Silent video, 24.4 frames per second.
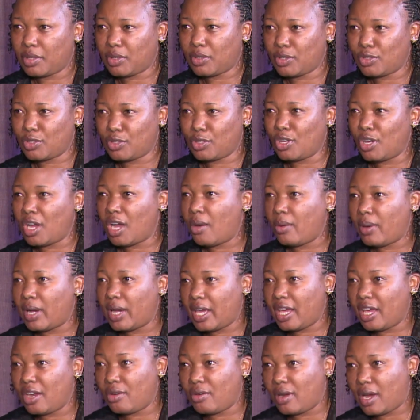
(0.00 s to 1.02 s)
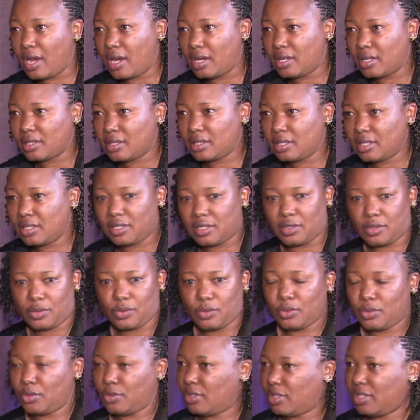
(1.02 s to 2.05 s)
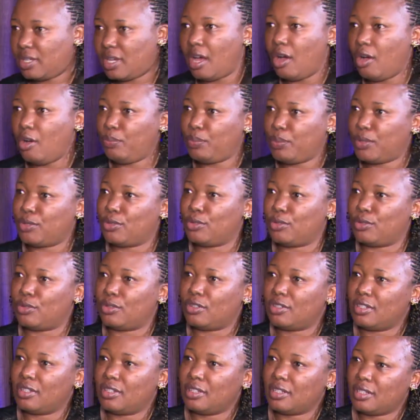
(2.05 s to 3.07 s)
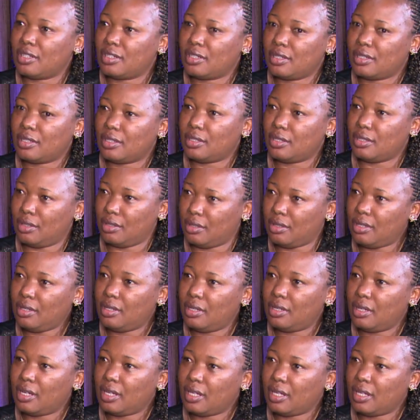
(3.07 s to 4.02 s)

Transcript: Because, you know, our era, teachers could not help you, you know?